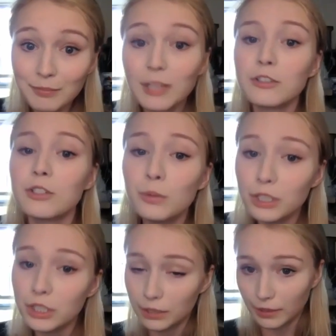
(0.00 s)
As soon
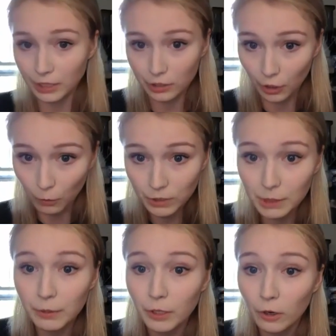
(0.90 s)
as she reached home, she
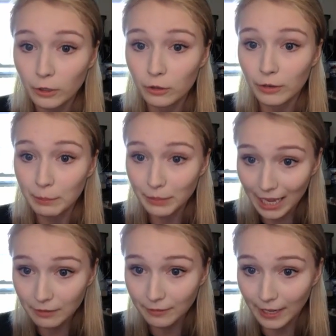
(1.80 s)
put on her great
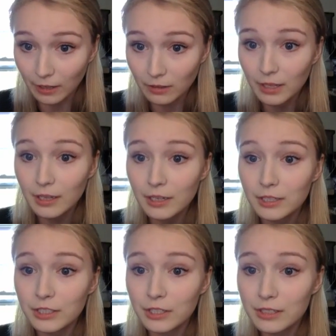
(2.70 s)
black veil.
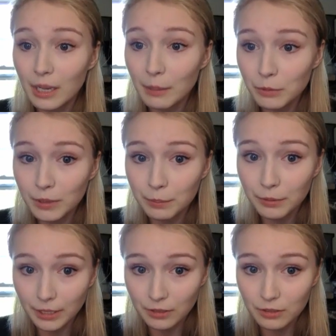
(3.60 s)
She supped with the
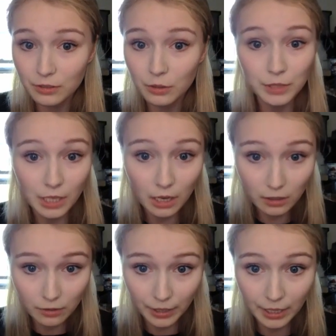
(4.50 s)
prince, who was
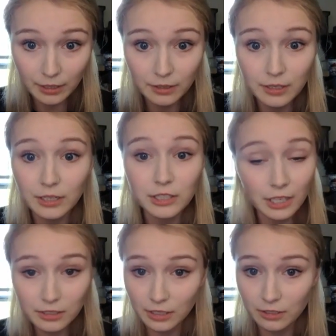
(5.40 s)
hungry, and did
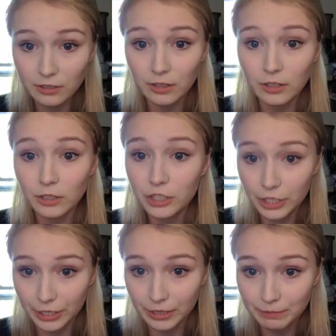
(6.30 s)
justice to the good
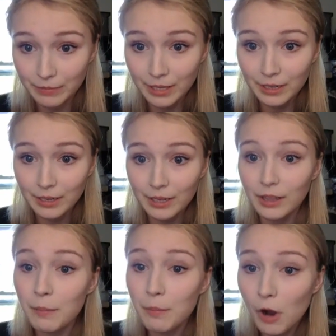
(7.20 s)
cheer.
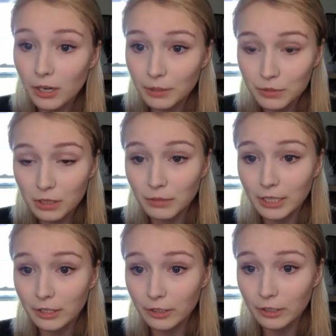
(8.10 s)
They brought him some
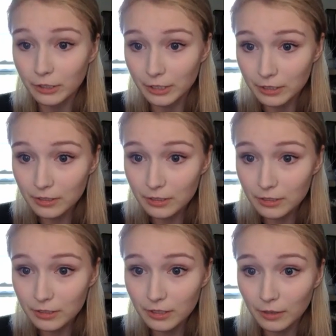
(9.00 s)
liqueurs,
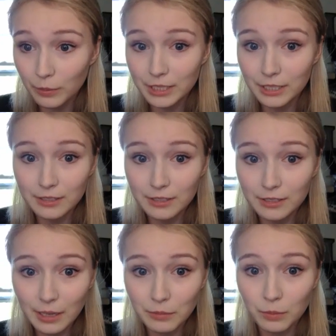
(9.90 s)
which he
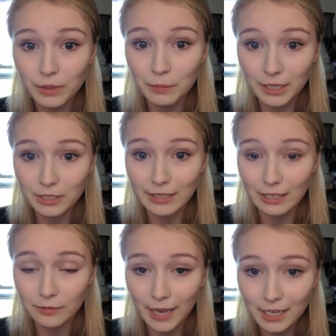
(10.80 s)
sipped with much
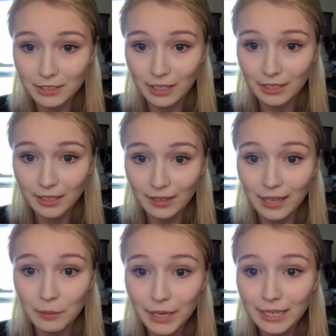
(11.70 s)
satisfaction, and they
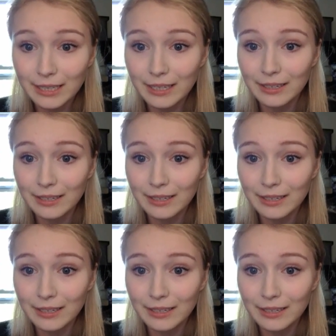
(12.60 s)
immediately